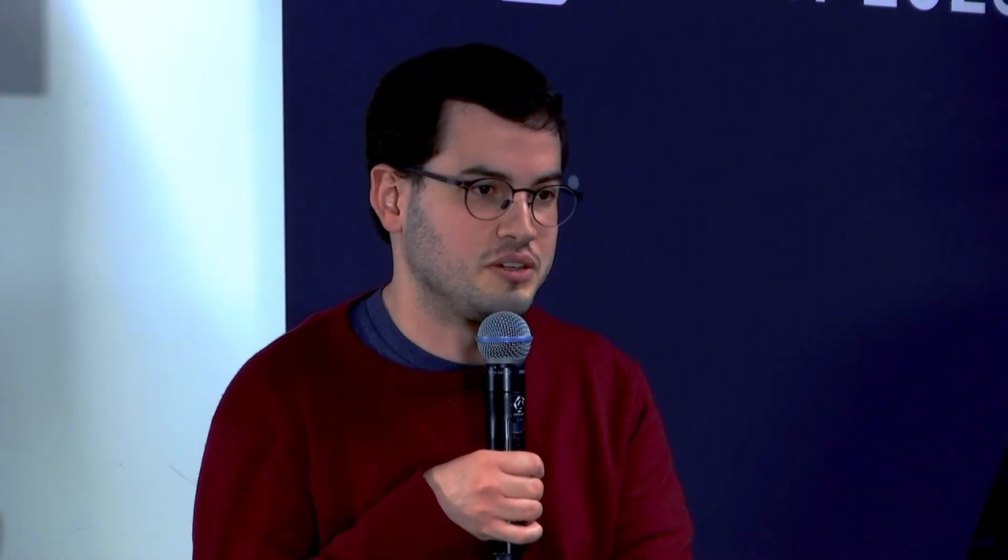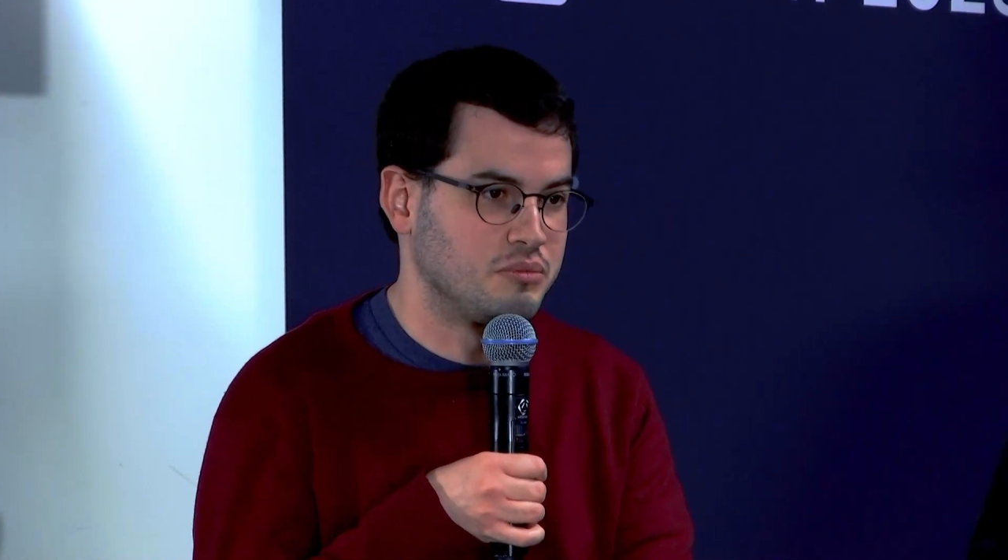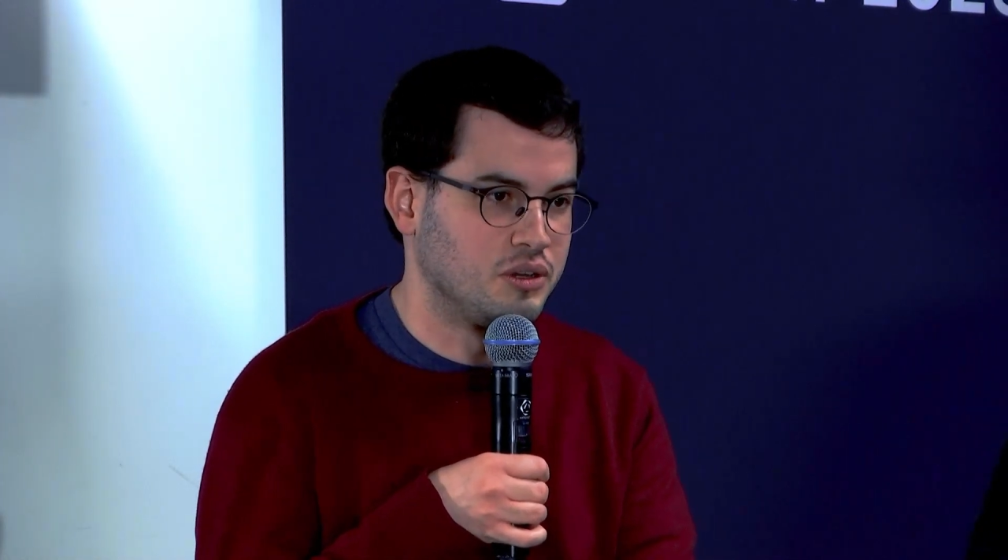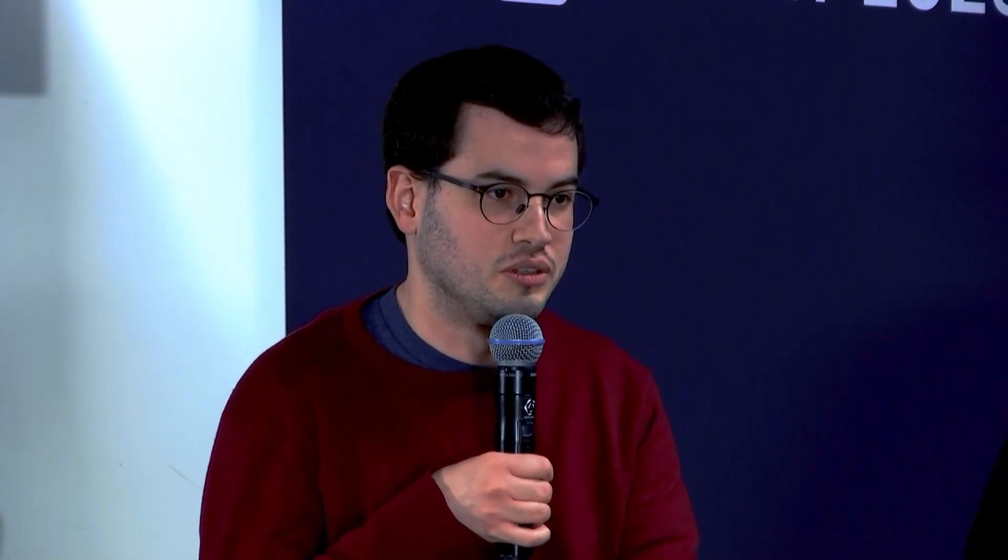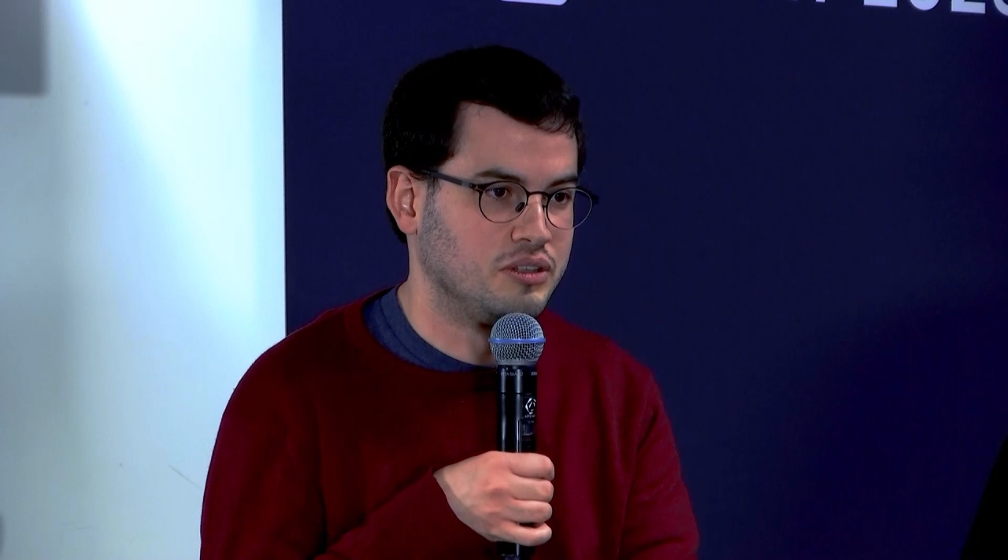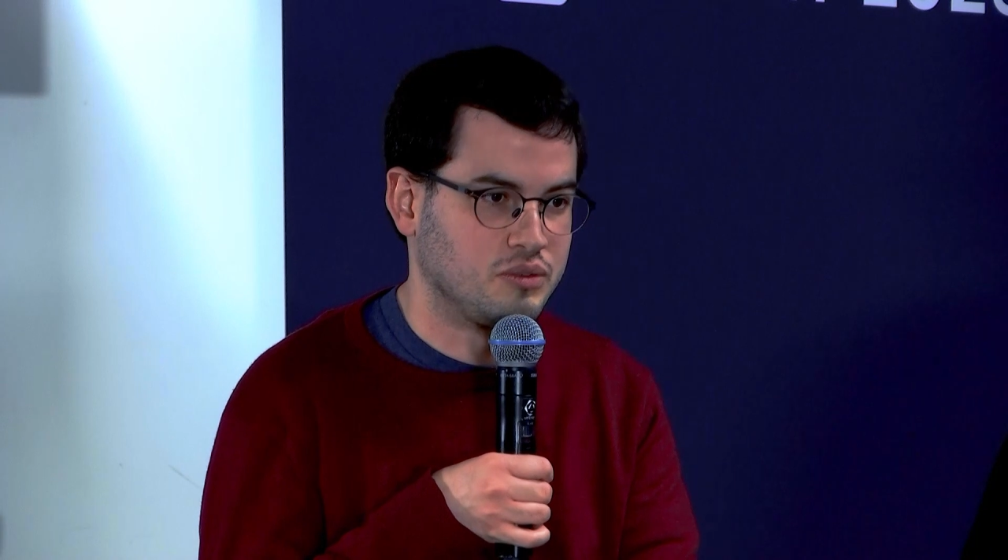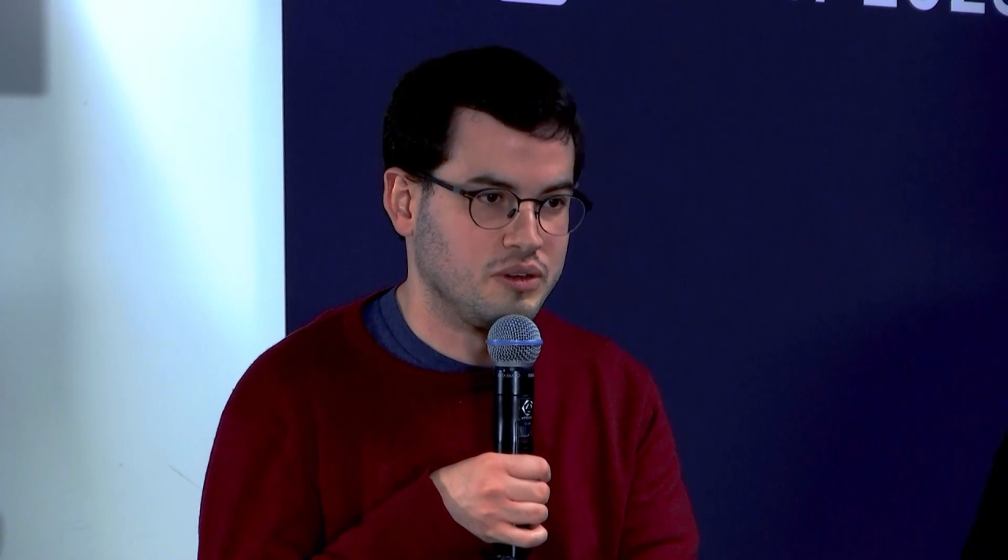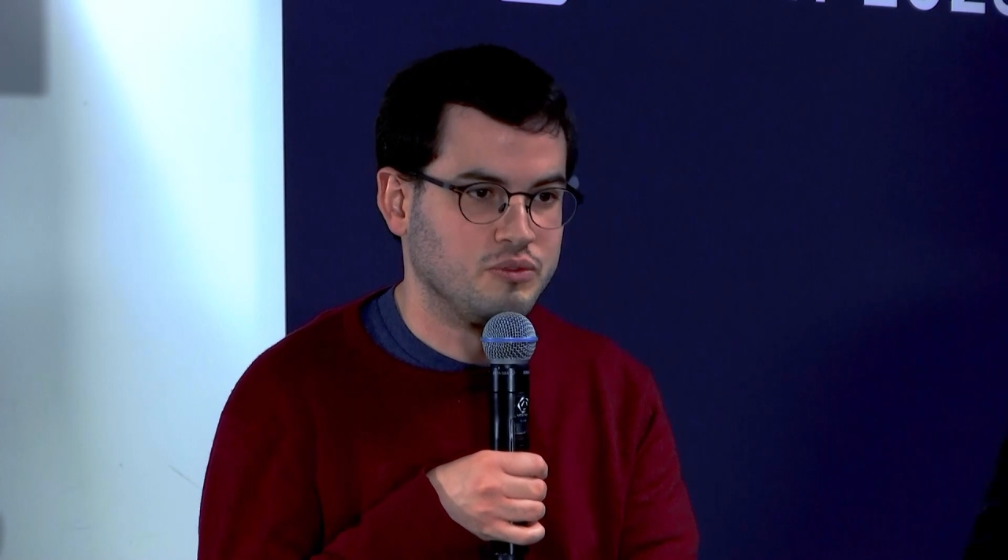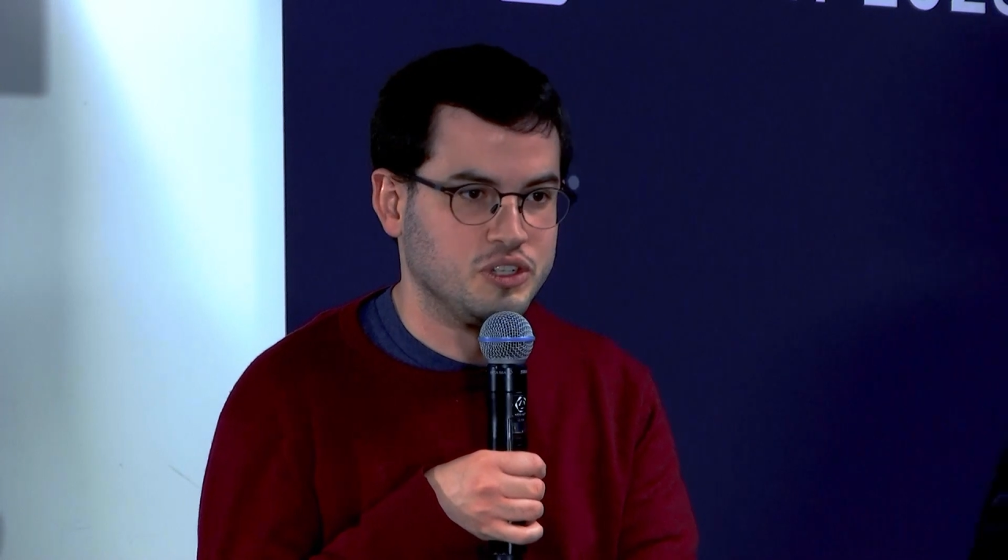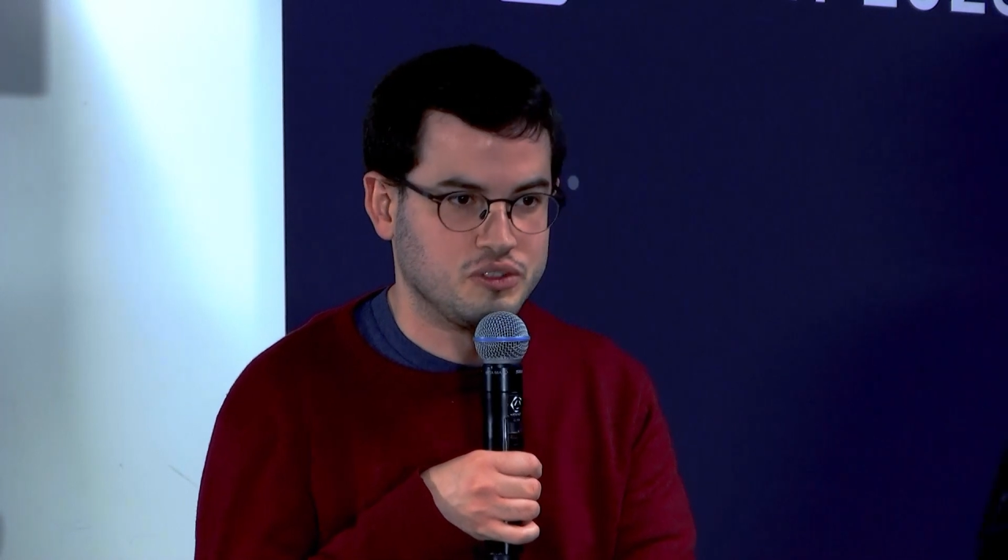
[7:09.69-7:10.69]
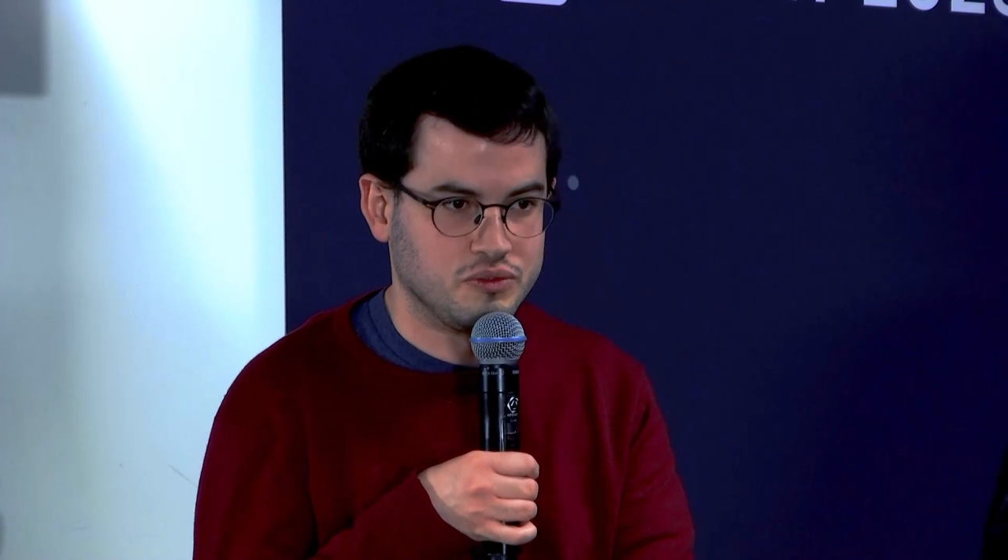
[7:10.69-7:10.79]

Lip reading: model trained with